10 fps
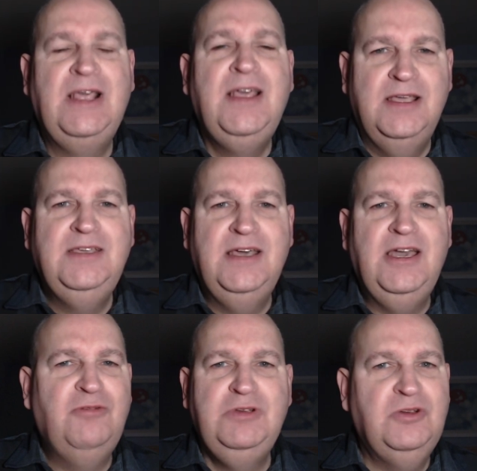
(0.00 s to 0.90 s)

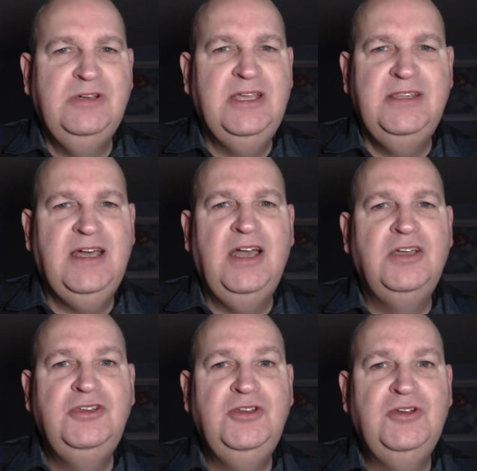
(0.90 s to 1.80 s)
Yeah, we don't get that
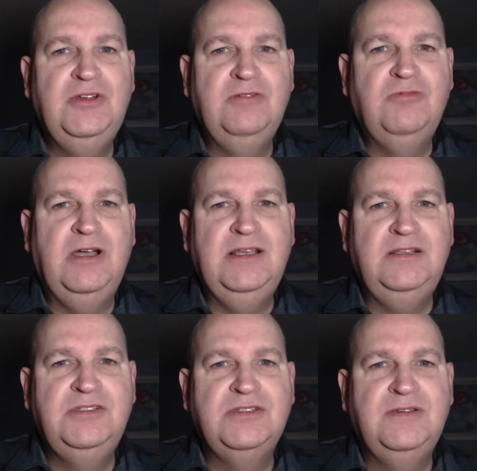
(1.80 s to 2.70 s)
here in
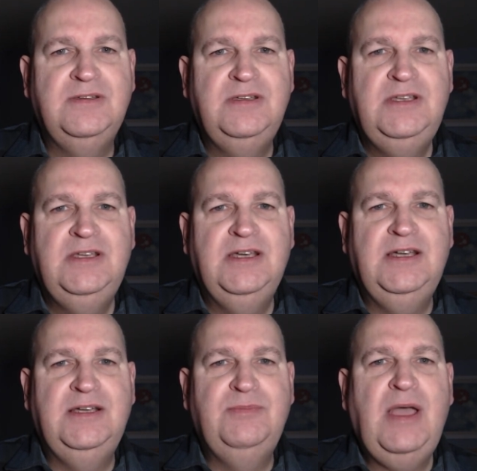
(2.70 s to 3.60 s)
Wales.
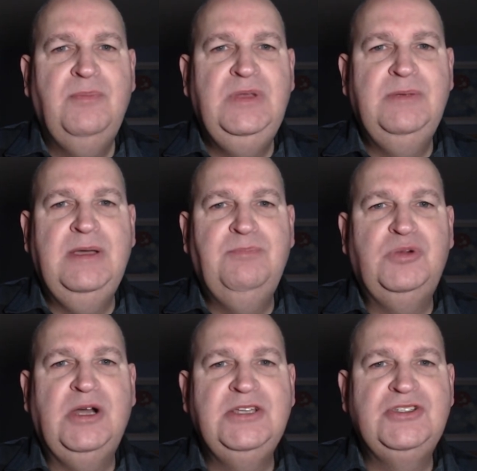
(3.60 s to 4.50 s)
Minimum
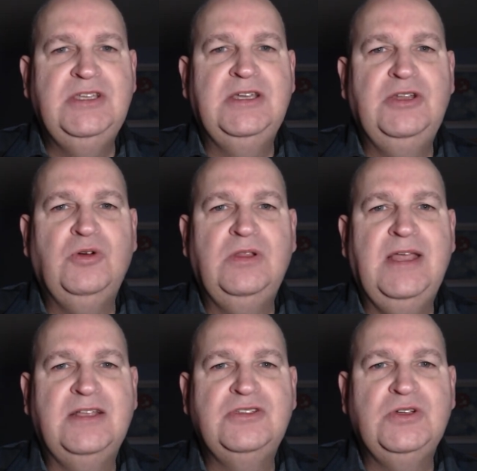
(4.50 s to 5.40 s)
pricing and all
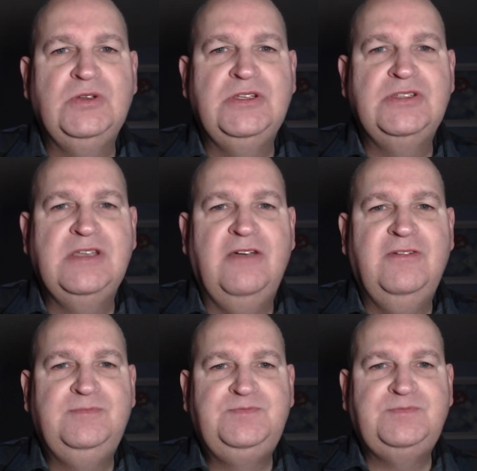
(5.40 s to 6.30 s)
that sort of
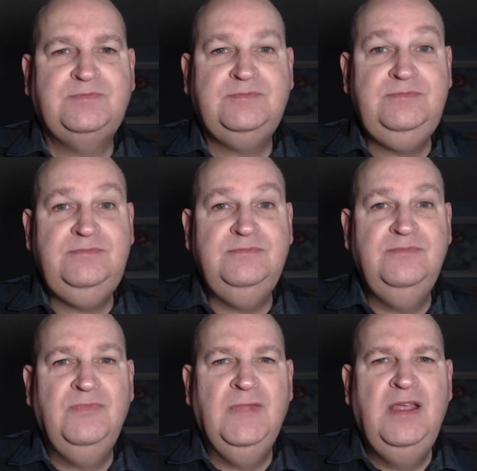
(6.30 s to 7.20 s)
stuff.
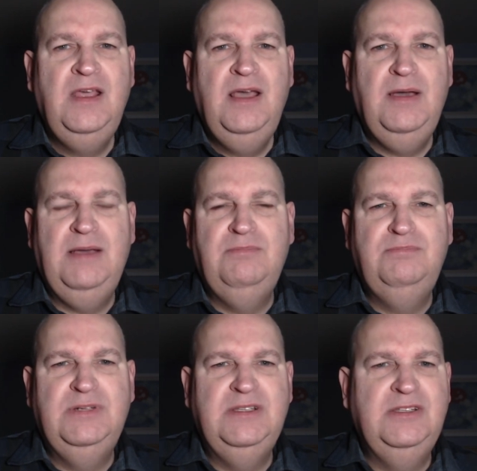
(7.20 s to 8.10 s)

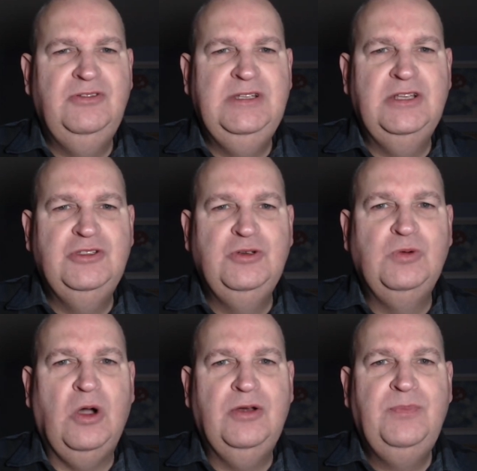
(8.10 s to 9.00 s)
But they only had
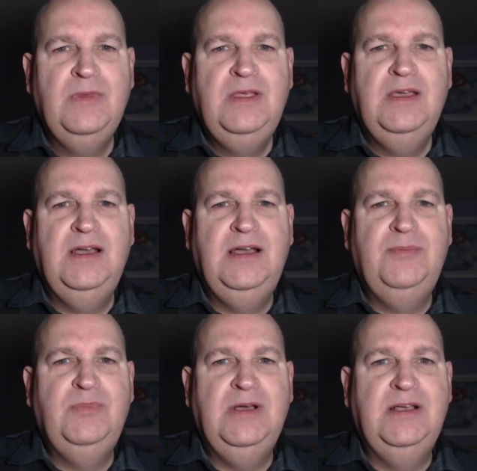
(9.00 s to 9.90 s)
two on,
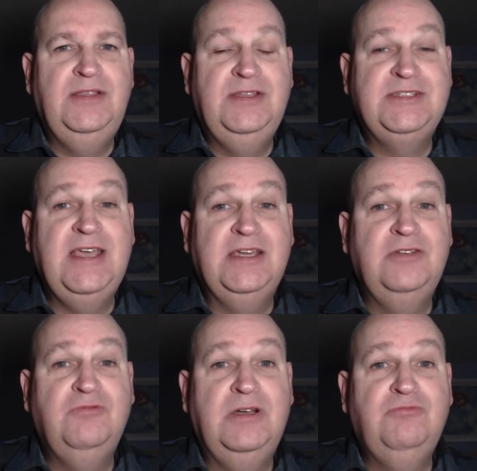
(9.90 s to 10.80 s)
and the
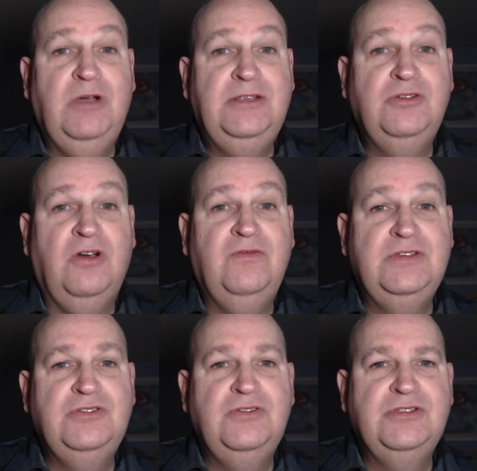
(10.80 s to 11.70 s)
second one went off
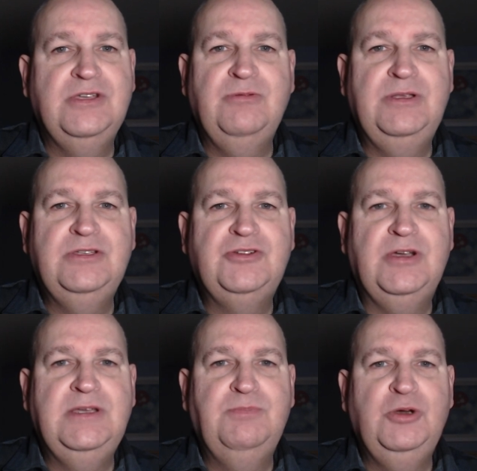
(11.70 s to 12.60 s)
as soon as I went to
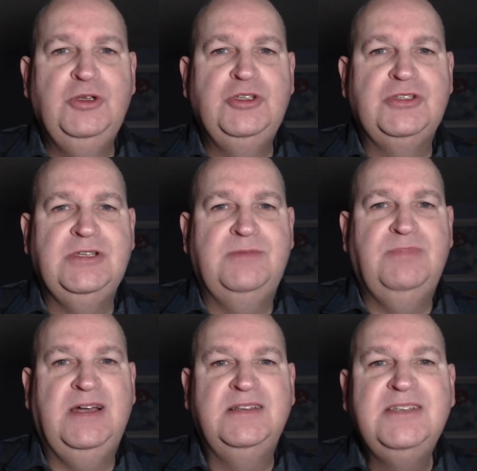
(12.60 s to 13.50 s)
try and purchase it,
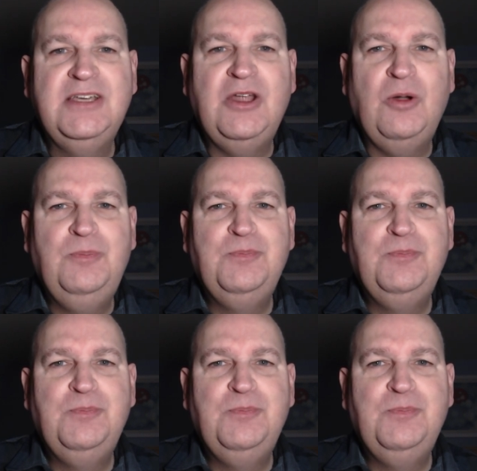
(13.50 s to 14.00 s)
but you know,